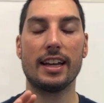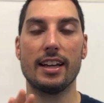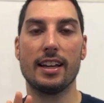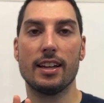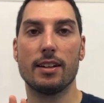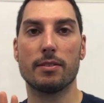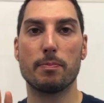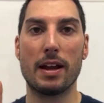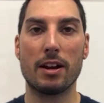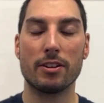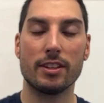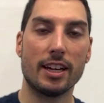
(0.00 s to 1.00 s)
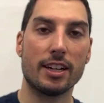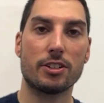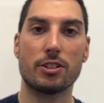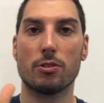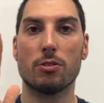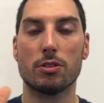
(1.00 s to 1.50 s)
and marry that
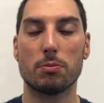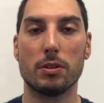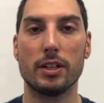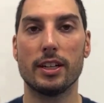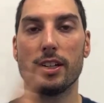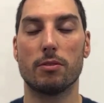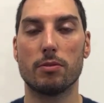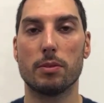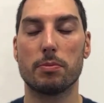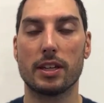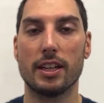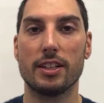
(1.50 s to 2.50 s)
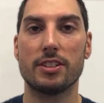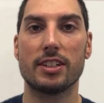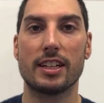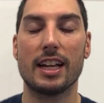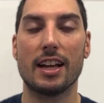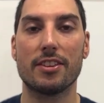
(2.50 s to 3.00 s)
shoulder blade and rib cage
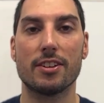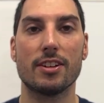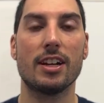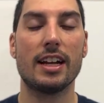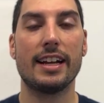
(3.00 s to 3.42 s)
together